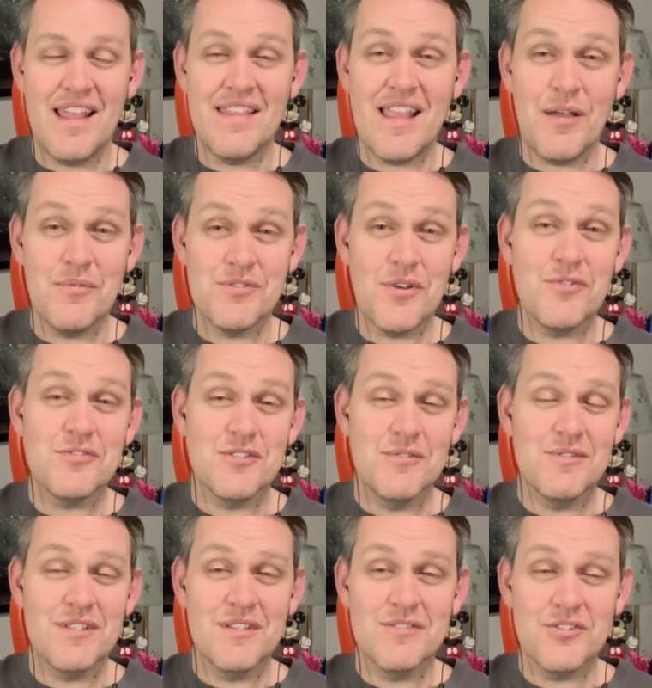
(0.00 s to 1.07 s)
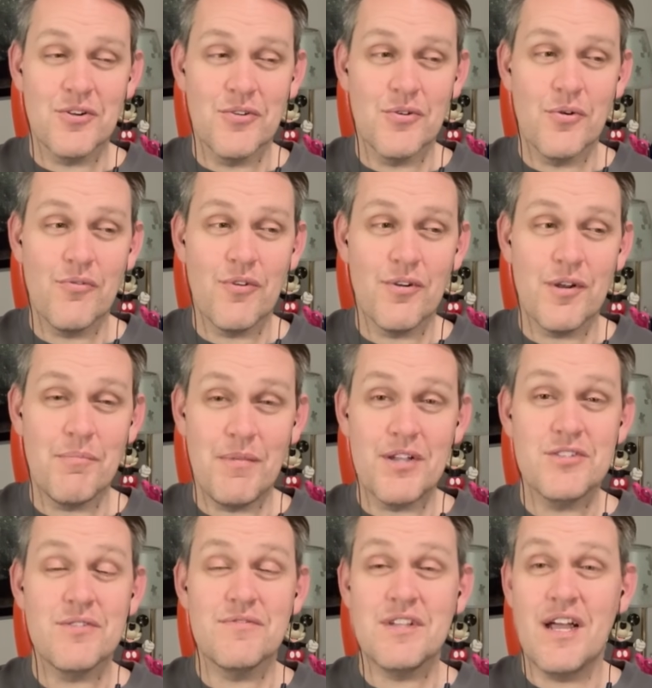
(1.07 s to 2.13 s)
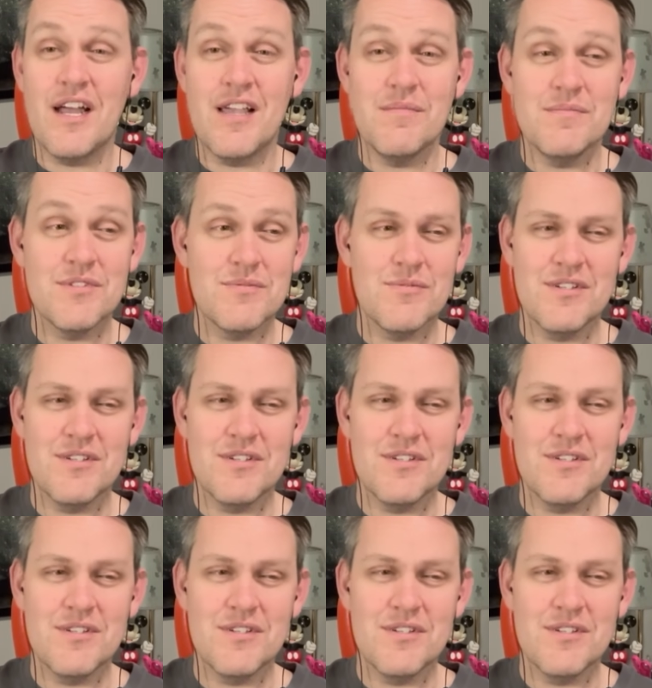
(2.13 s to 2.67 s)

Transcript: and that was also in the turnover a bunch of times